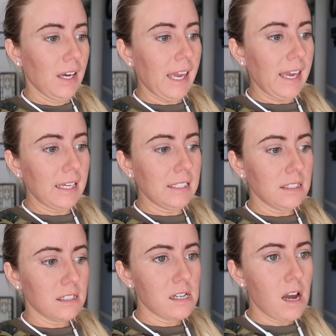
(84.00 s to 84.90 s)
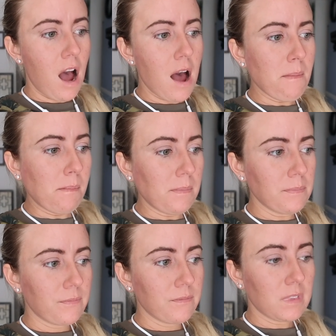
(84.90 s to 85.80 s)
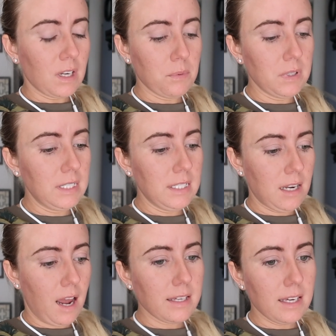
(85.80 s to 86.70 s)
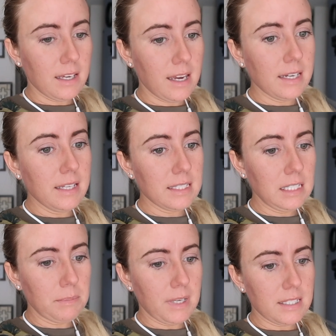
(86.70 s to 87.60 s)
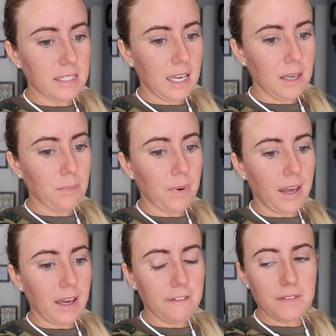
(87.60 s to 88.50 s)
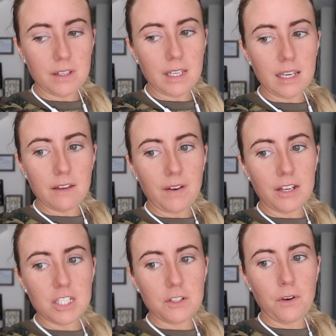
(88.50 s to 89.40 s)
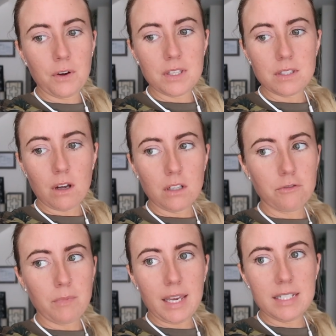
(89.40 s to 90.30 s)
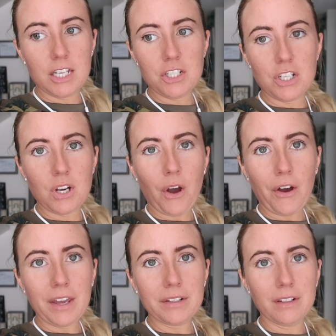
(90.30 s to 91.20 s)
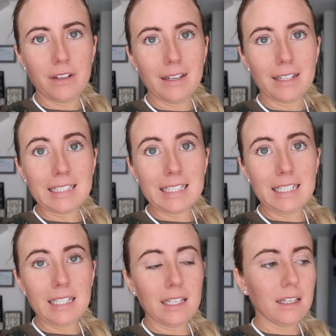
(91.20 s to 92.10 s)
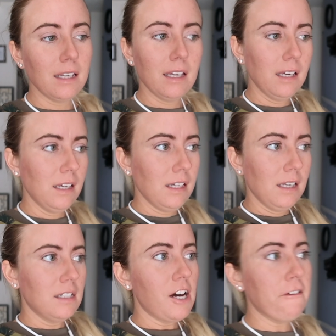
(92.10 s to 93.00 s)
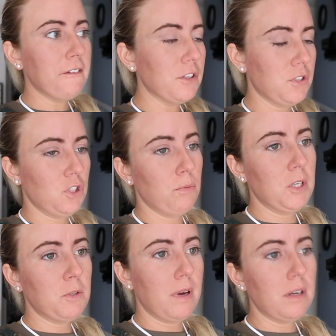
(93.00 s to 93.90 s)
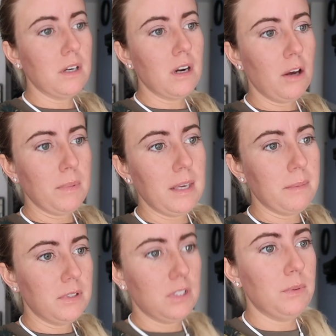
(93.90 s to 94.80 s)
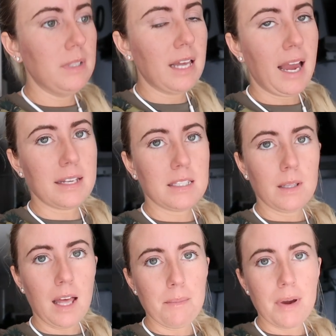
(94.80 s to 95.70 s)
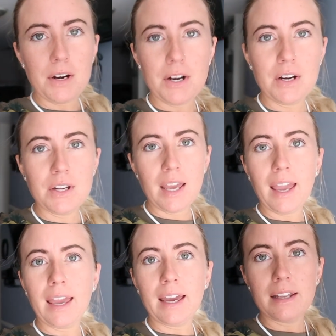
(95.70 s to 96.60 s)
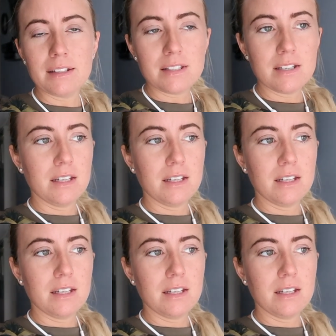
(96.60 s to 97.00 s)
And um I really did not get any sleep last night, but I feel like if I just focus all of my attention on cleaning, I'll feel so much better. I'll be able to relax a lot better and